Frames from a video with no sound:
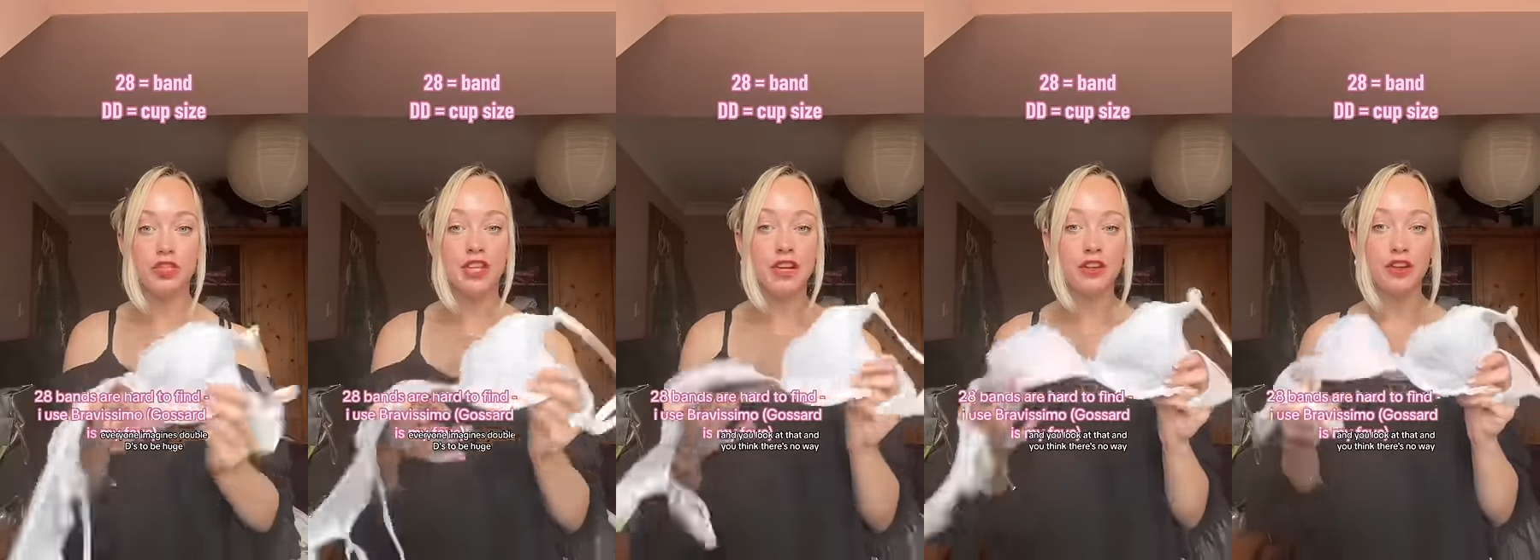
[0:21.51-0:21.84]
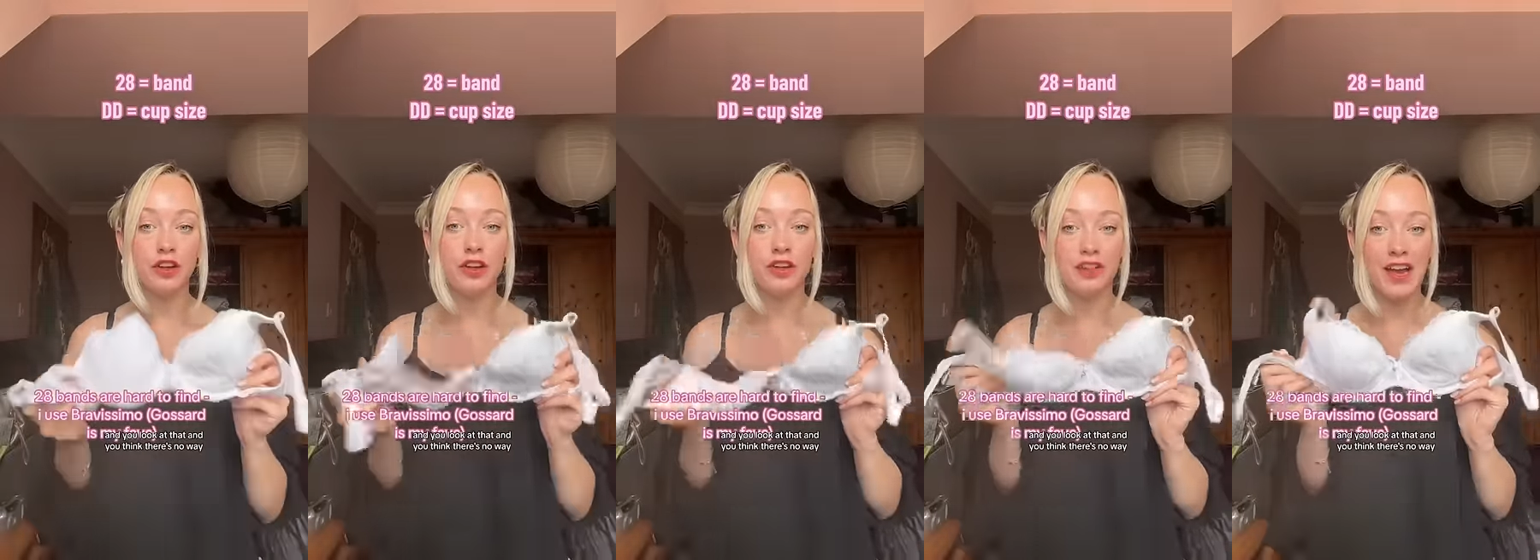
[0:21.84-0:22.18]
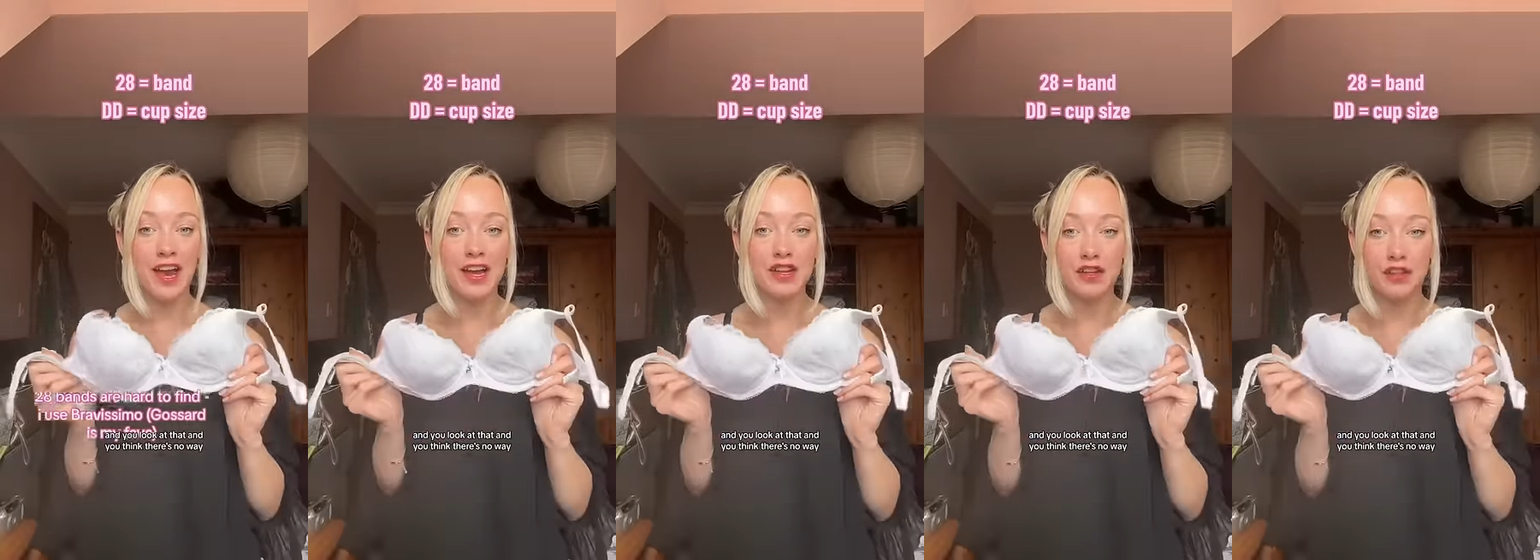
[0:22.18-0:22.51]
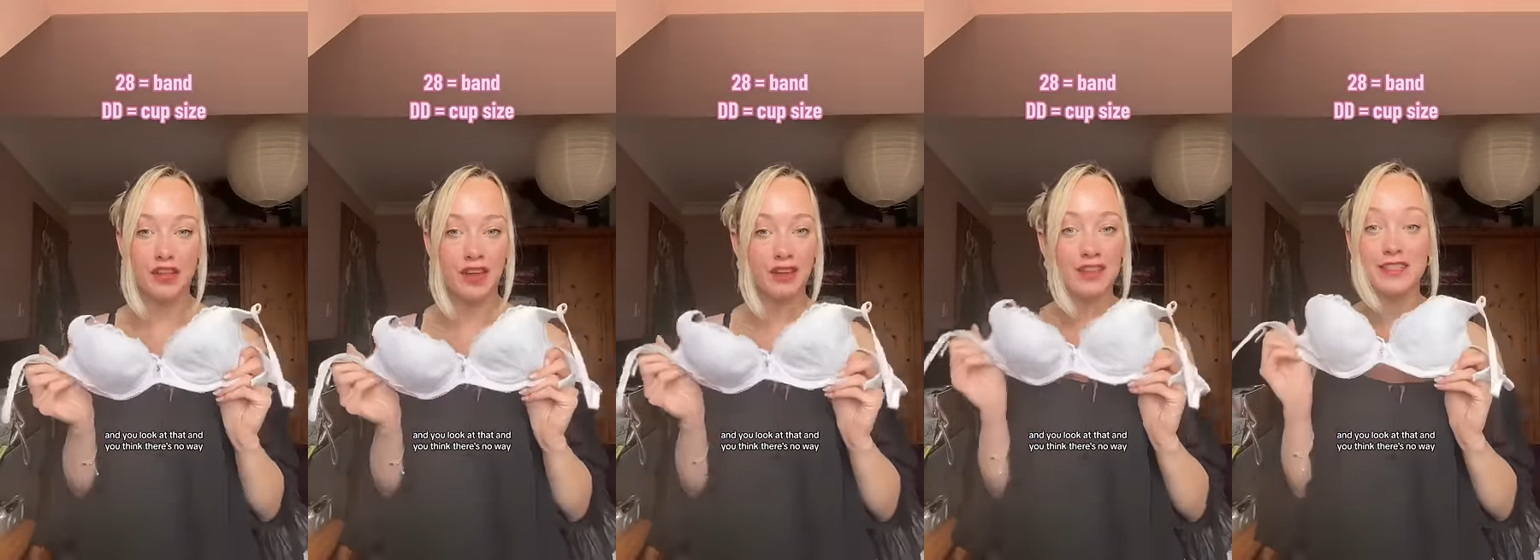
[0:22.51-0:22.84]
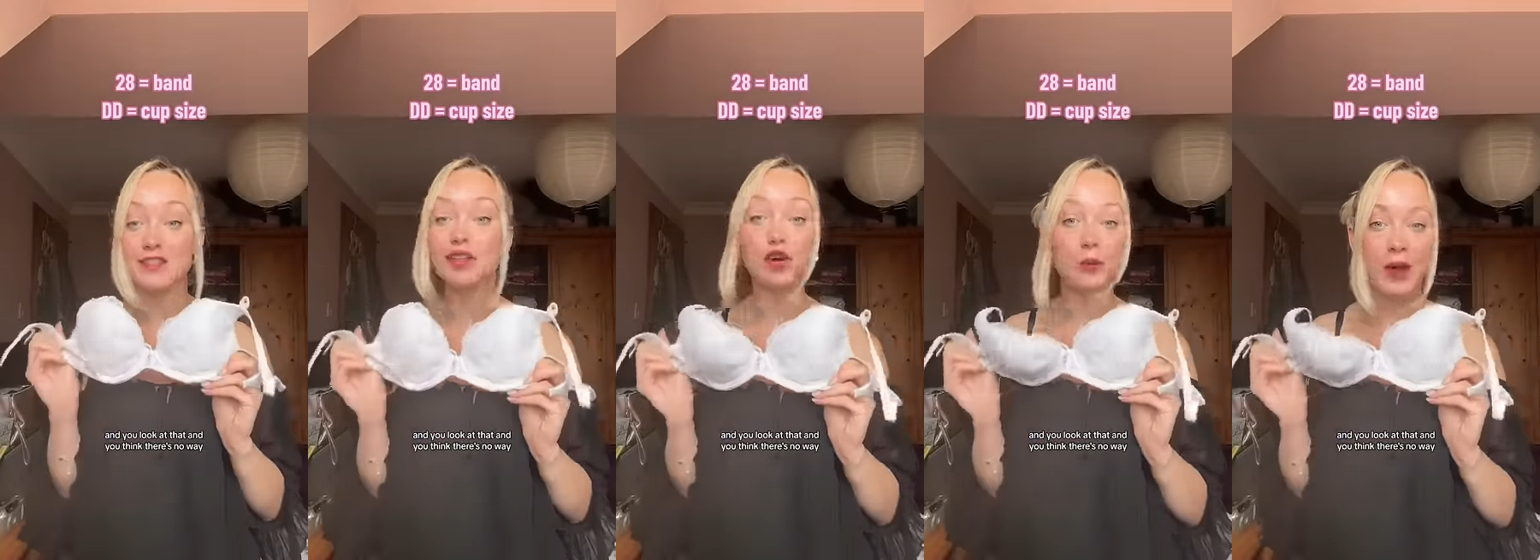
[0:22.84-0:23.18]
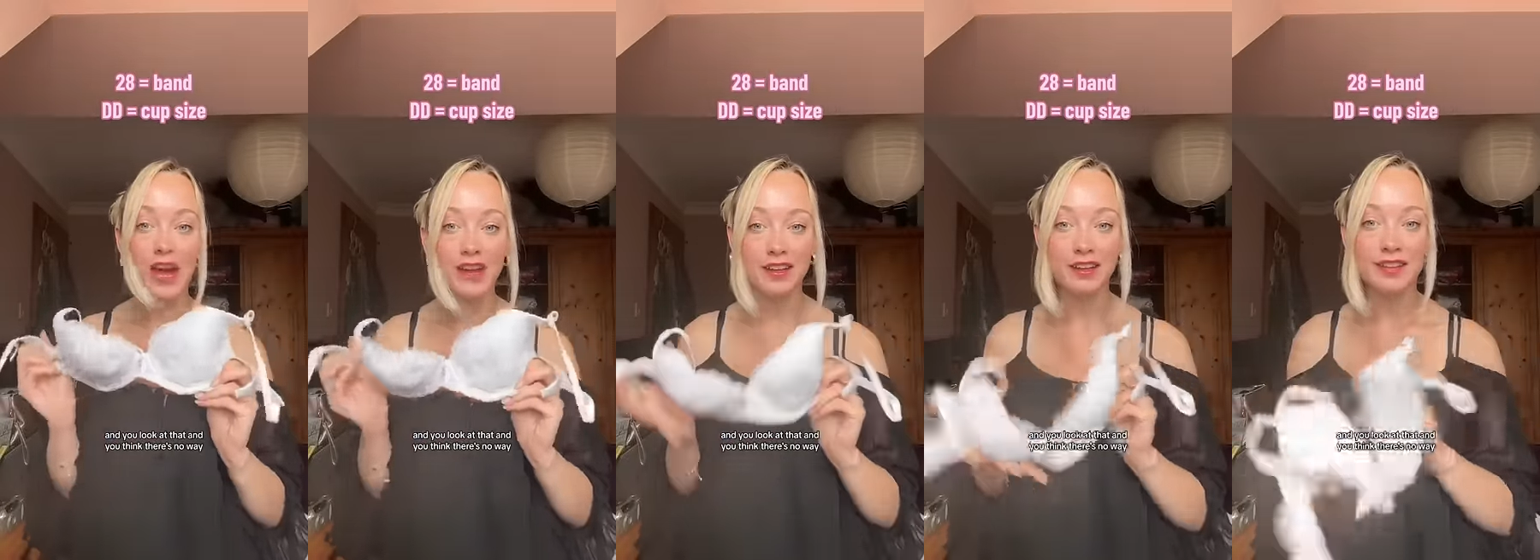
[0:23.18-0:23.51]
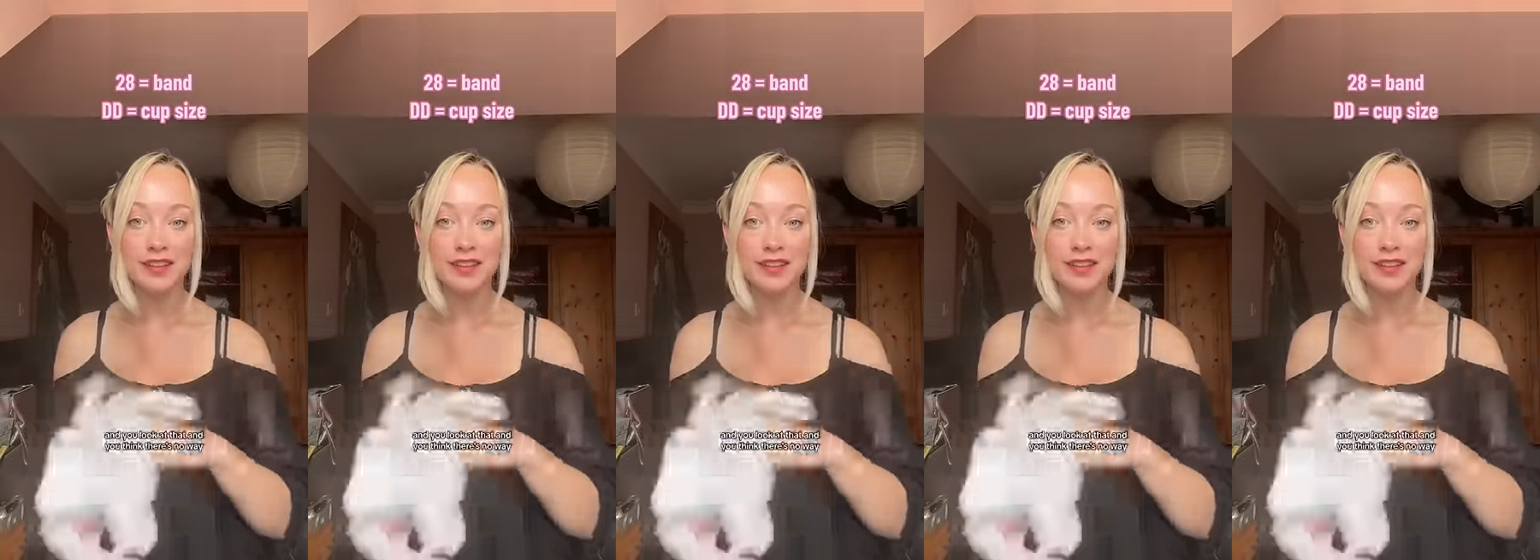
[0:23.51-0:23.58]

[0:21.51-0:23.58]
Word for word: and you look at that and you think there's no way.